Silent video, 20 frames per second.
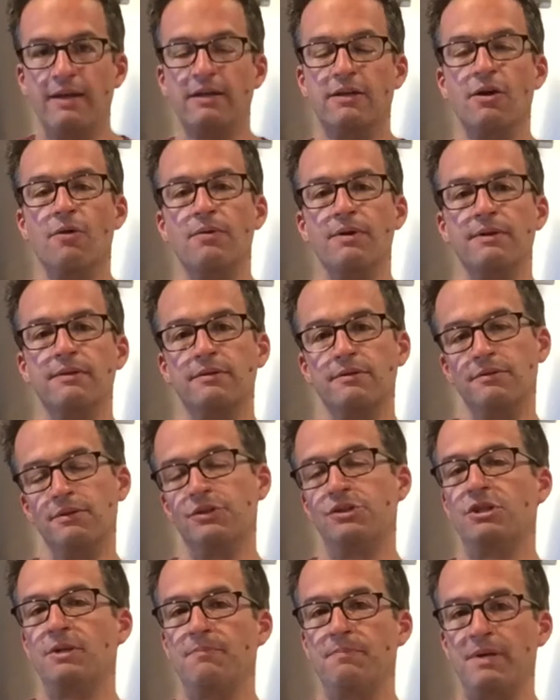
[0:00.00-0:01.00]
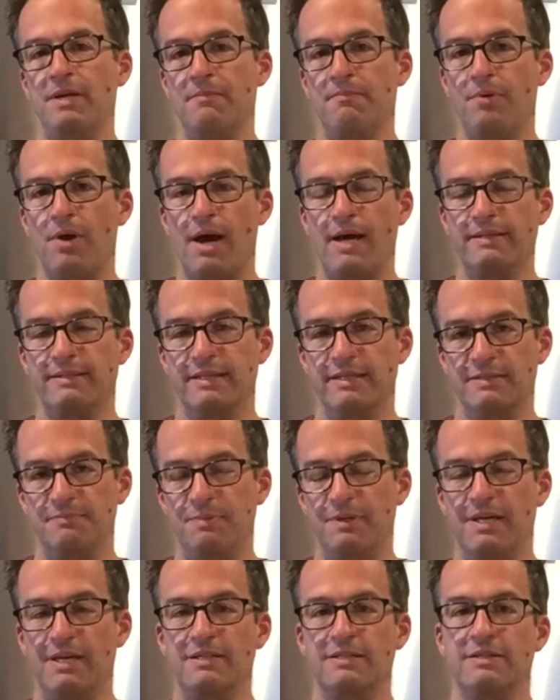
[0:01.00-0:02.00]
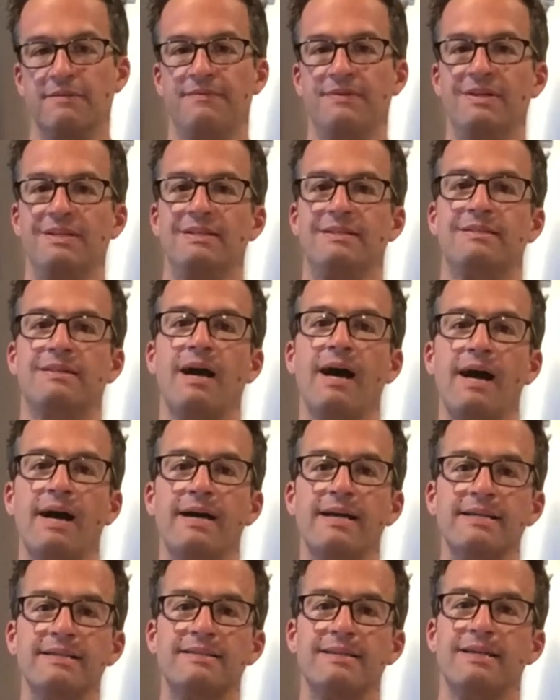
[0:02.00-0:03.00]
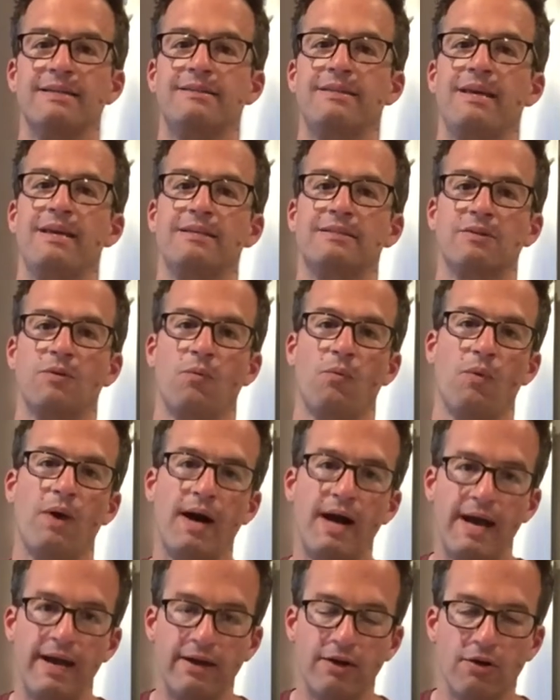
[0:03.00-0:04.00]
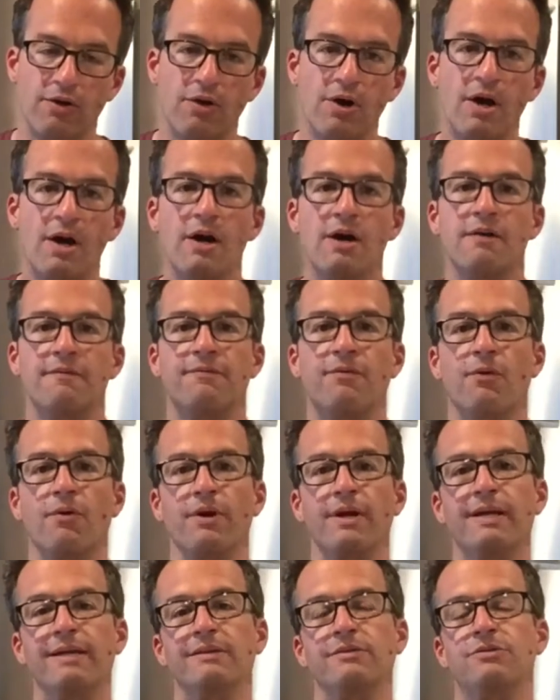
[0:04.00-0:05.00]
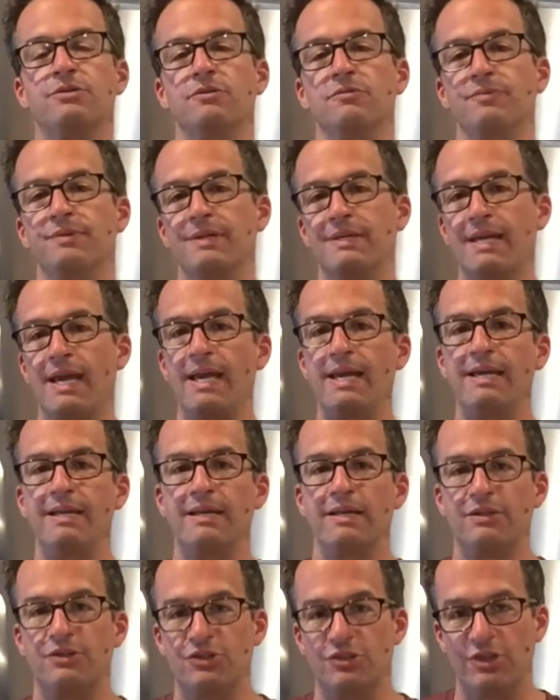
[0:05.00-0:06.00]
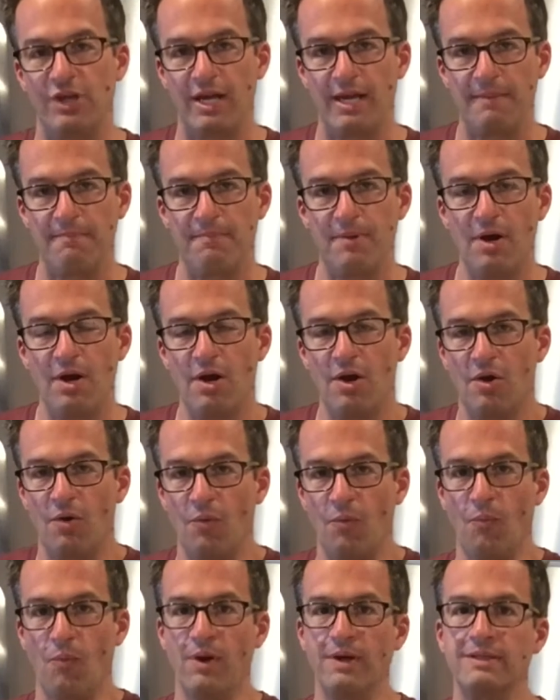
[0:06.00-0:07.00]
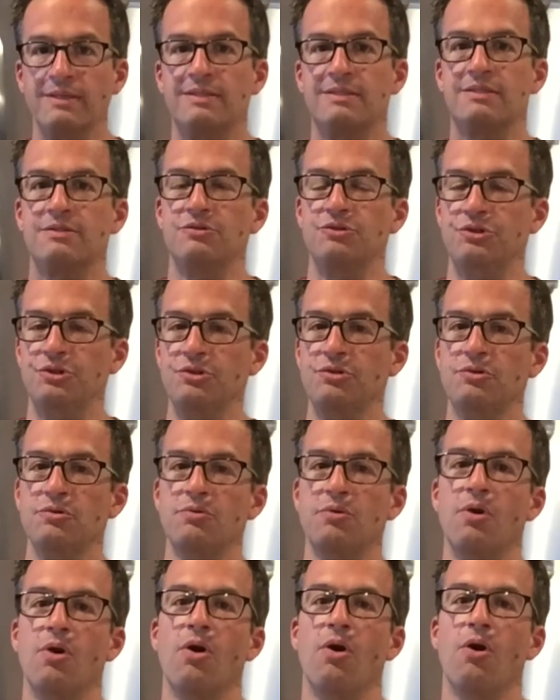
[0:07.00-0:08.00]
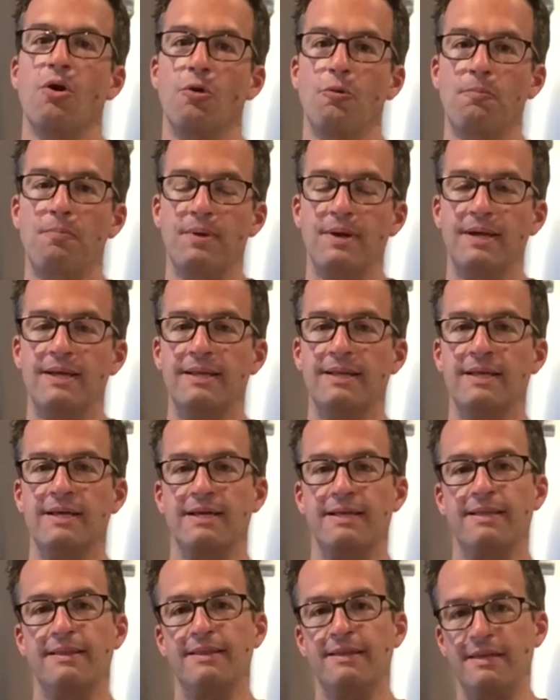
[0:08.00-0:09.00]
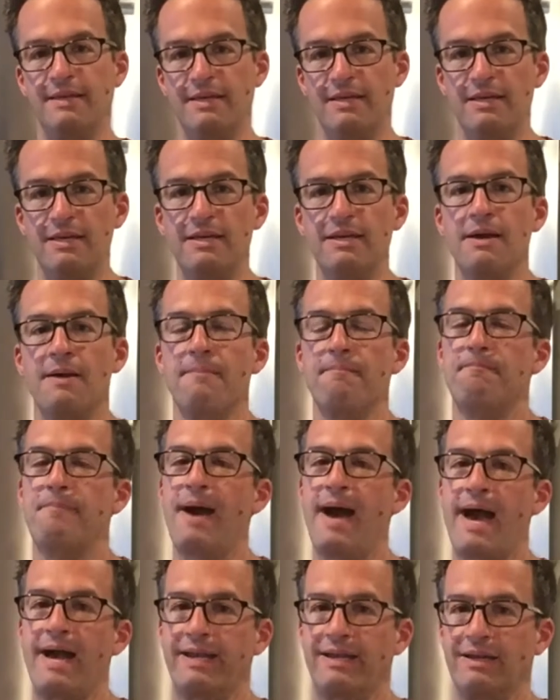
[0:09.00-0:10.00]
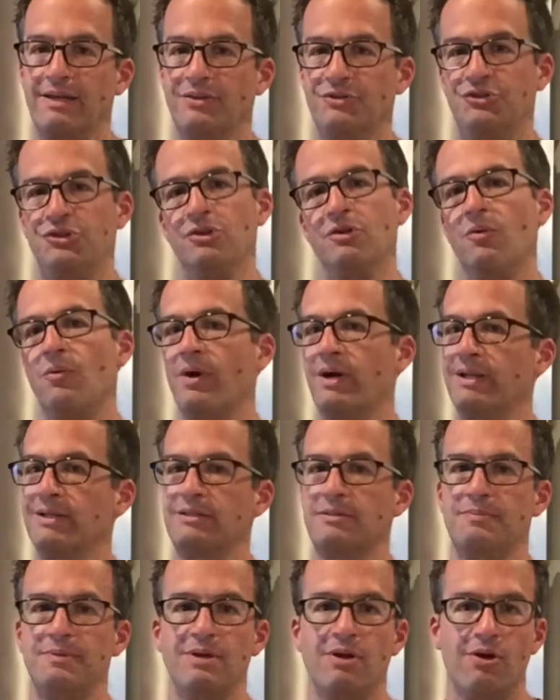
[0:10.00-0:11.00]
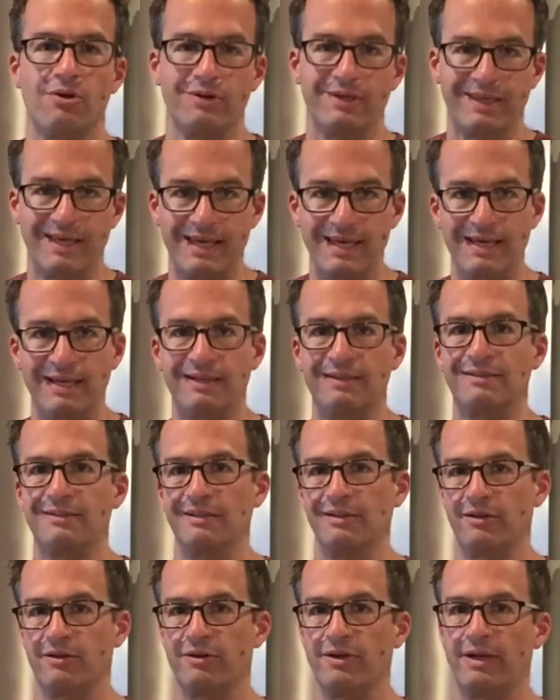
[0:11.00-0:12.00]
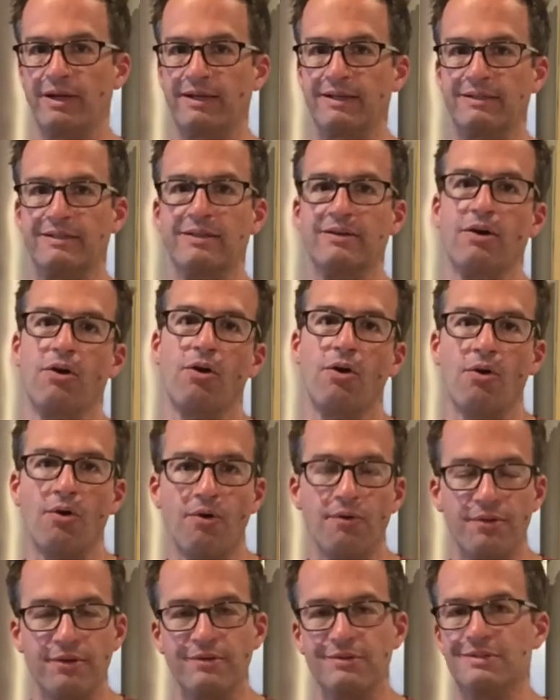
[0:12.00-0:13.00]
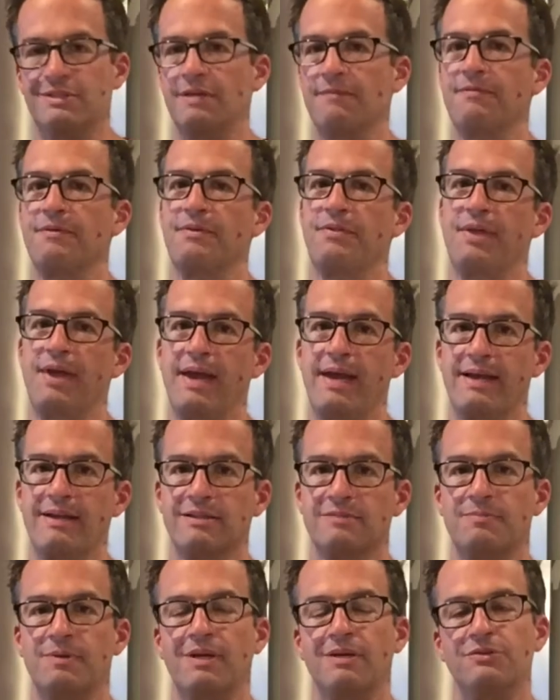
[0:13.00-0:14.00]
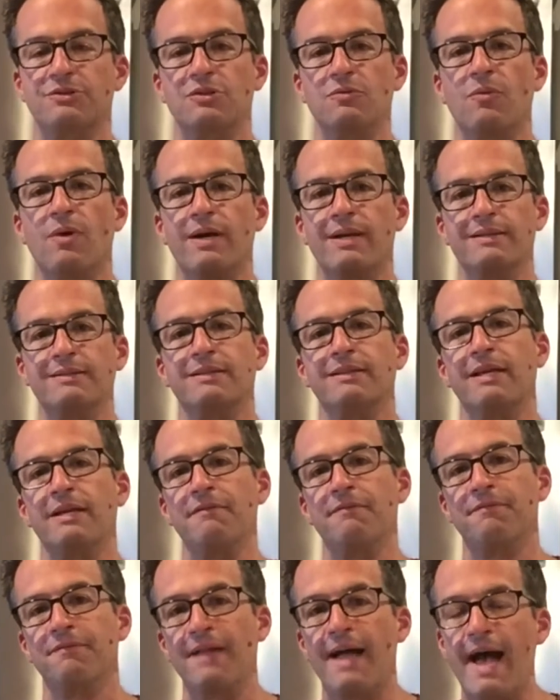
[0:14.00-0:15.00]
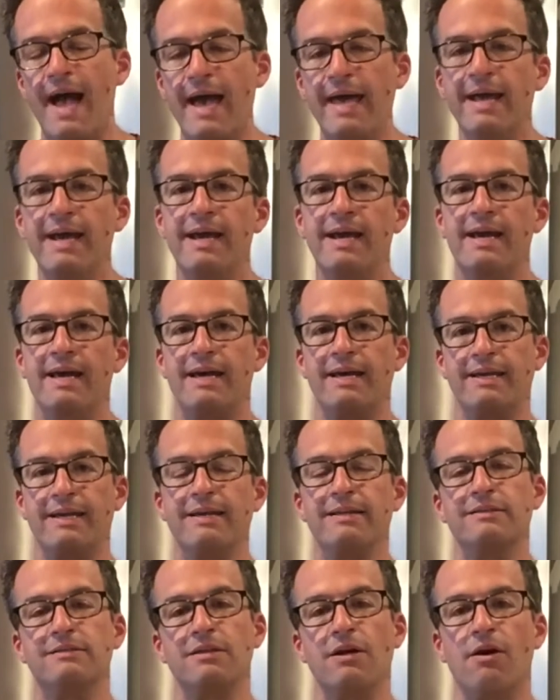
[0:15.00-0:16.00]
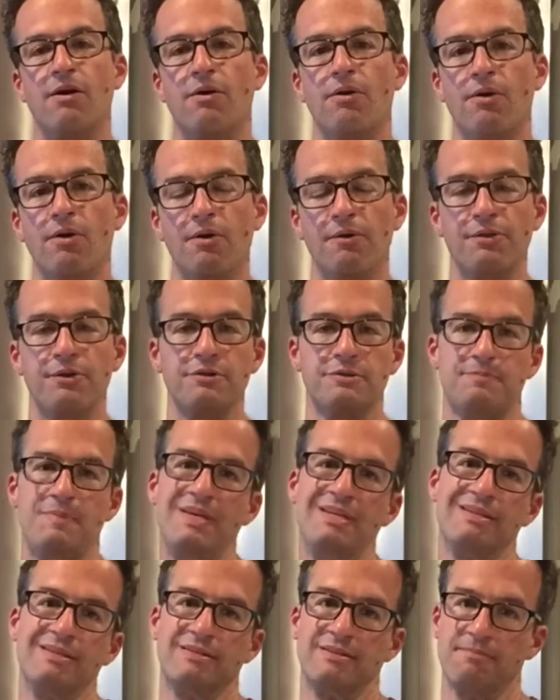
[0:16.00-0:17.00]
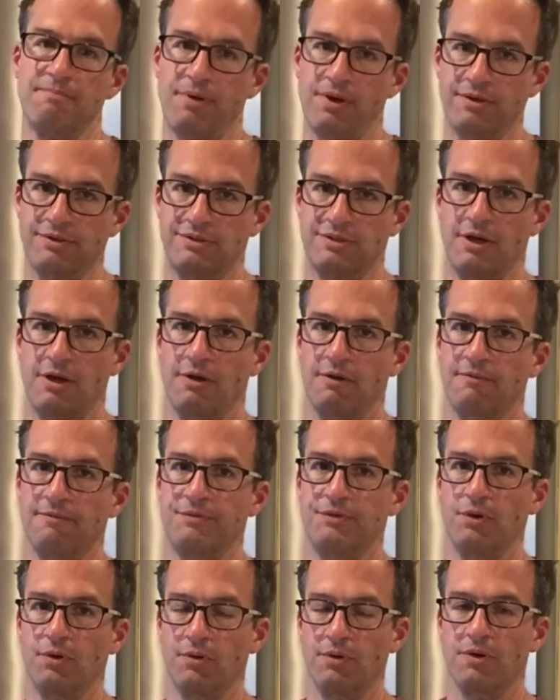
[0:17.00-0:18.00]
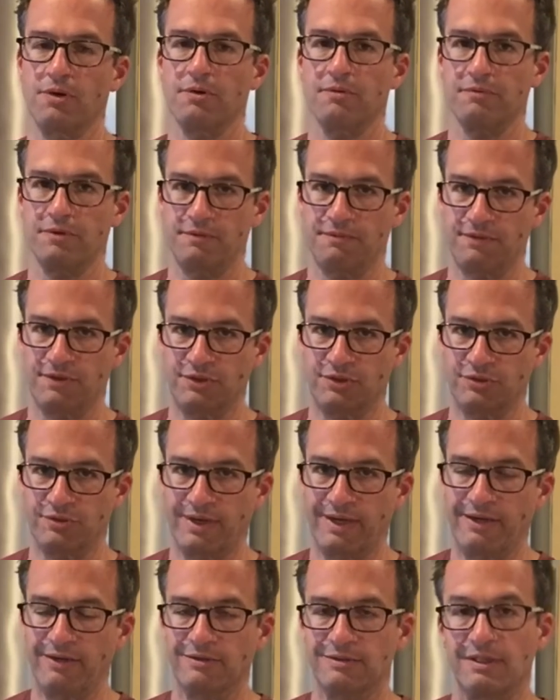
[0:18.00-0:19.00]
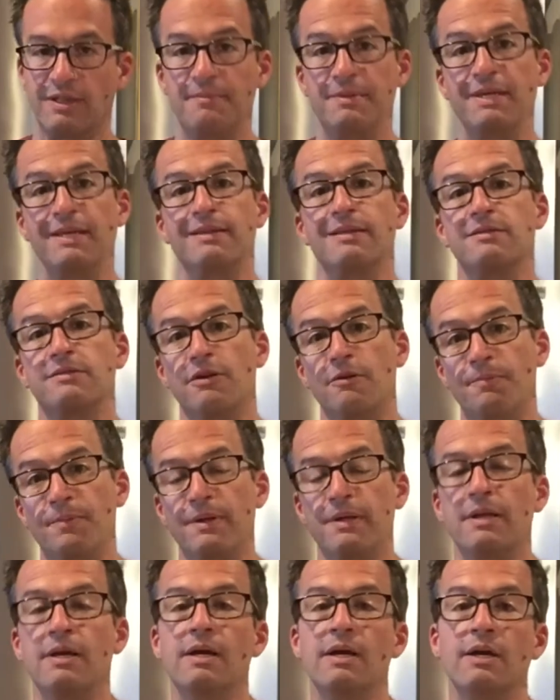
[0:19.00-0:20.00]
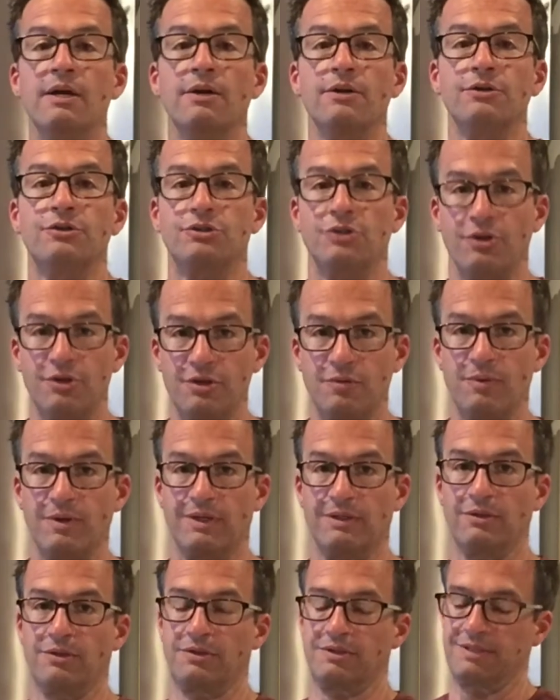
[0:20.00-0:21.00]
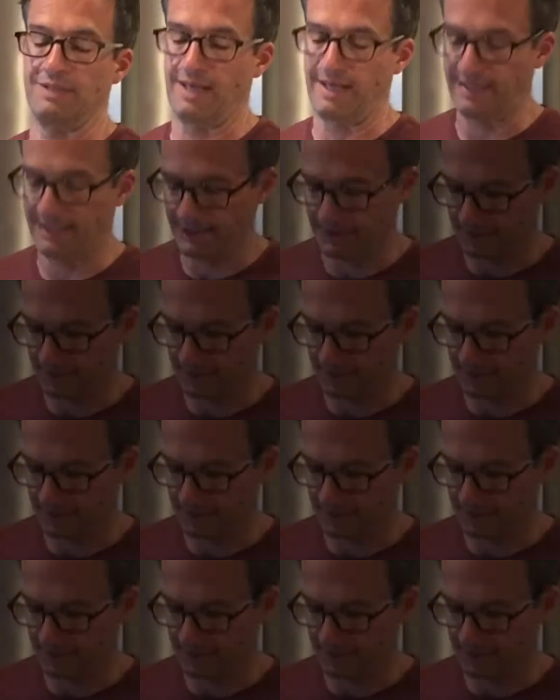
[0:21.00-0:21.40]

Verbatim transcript: going through the shipping process because if it does, it takes a while for it to regain its shape once you open the package. You don't want it to be all kinked and crinked and all those different things because you want it to lay flat against all those pieces and parts of your refrigerator. So let me get this open, show you what it looks like.